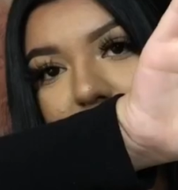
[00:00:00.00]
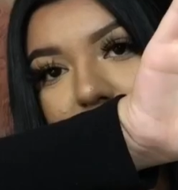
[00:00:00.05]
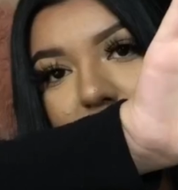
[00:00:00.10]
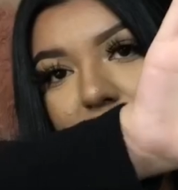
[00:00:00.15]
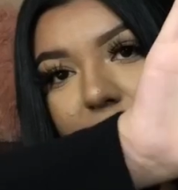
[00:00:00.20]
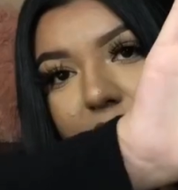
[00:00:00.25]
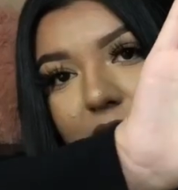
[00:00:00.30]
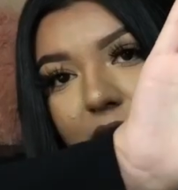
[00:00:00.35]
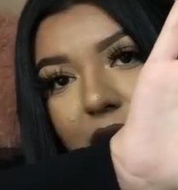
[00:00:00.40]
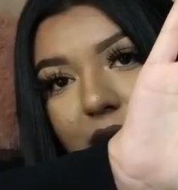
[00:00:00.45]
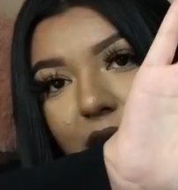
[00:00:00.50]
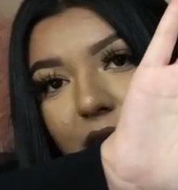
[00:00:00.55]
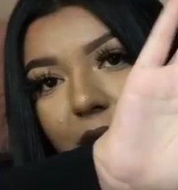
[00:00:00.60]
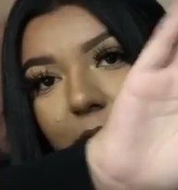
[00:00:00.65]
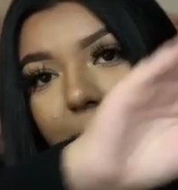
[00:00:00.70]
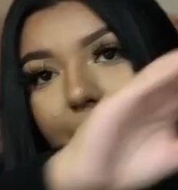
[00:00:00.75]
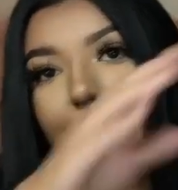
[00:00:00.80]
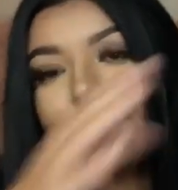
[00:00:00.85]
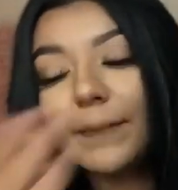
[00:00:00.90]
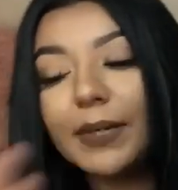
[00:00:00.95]
can see,
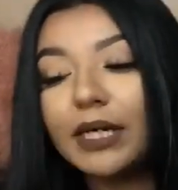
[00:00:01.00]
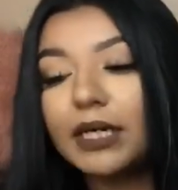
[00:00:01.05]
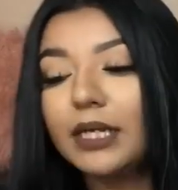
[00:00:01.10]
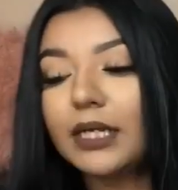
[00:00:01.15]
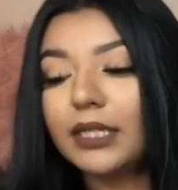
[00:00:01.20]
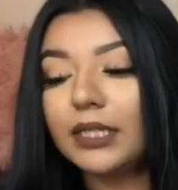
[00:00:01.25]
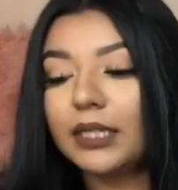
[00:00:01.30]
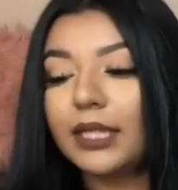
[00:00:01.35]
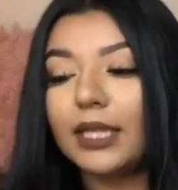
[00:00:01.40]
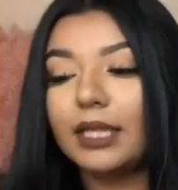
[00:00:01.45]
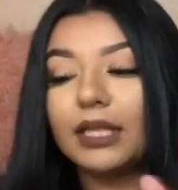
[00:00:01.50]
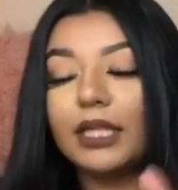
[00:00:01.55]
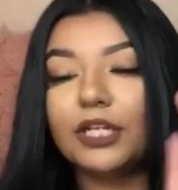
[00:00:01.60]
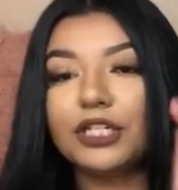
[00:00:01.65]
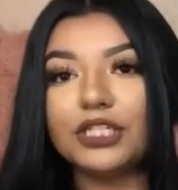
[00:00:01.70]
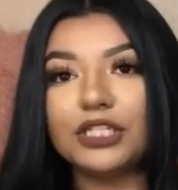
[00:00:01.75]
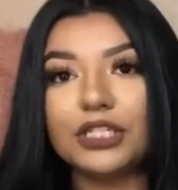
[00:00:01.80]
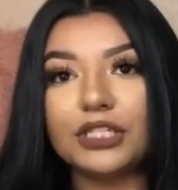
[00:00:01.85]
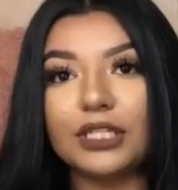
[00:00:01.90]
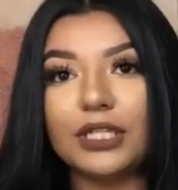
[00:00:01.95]
but like
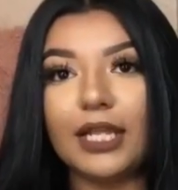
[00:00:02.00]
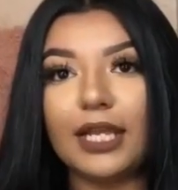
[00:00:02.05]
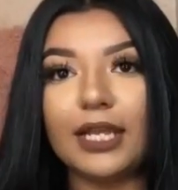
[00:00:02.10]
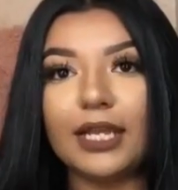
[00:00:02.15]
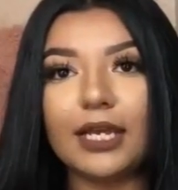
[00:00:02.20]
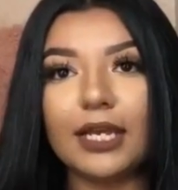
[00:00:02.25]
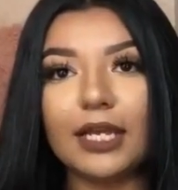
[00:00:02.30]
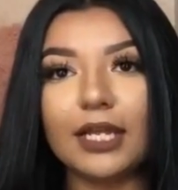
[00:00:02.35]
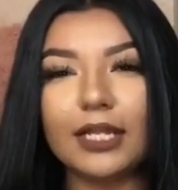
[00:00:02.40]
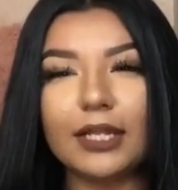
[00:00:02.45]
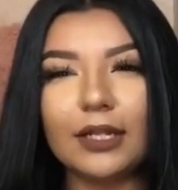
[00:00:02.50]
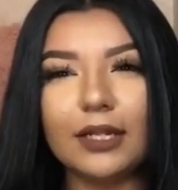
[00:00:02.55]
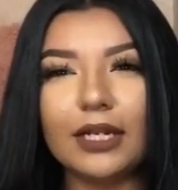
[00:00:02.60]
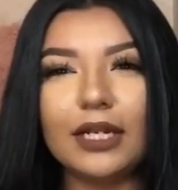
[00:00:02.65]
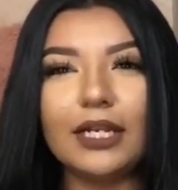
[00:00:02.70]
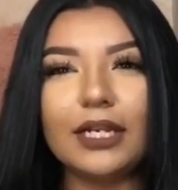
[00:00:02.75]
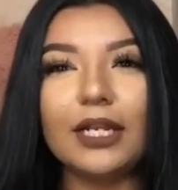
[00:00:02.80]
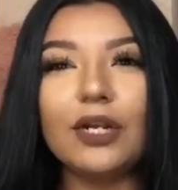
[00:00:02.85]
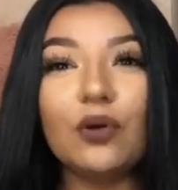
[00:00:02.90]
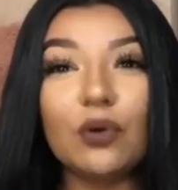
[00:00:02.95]
there's like
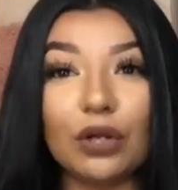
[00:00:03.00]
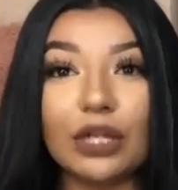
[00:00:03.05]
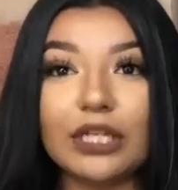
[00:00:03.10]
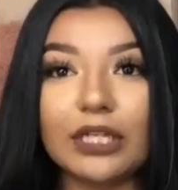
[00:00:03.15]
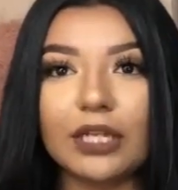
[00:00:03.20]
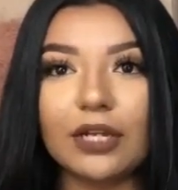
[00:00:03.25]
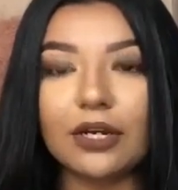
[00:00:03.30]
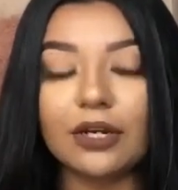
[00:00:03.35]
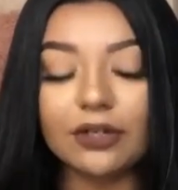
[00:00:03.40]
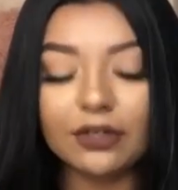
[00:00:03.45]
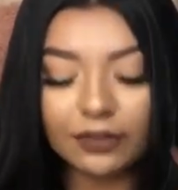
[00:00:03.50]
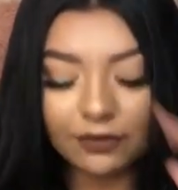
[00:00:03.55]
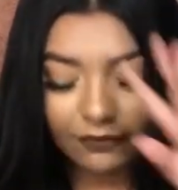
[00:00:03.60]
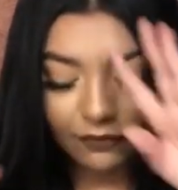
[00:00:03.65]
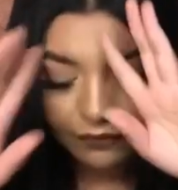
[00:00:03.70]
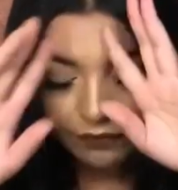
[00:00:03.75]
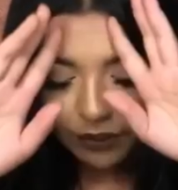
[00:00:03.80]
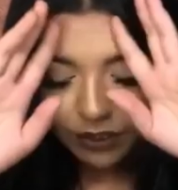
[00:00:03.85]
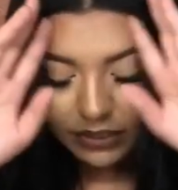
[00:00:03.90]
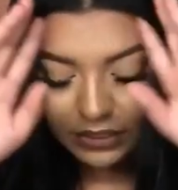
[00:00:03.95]
little glitter
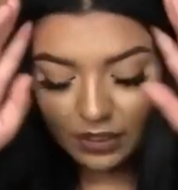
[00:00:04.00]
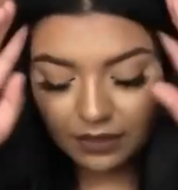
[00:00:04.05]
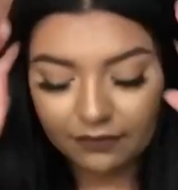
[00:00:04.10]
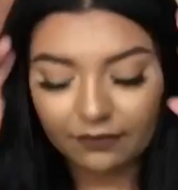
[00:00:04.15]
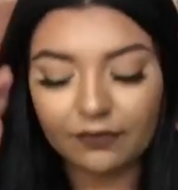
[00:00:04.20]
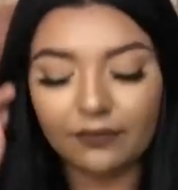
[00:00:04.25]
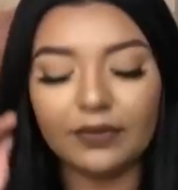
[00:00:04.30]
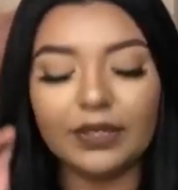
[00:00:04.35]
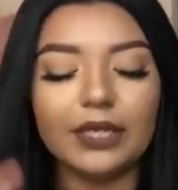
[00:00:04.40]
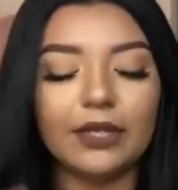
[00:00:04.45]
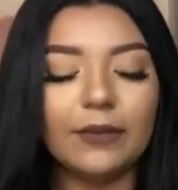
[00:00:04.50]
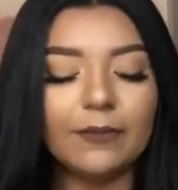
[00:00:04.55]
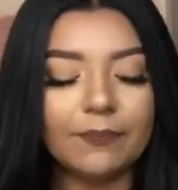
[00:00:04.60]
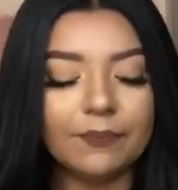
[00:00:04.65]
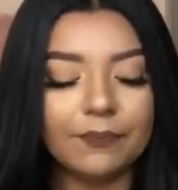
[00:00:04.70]
falls off of it.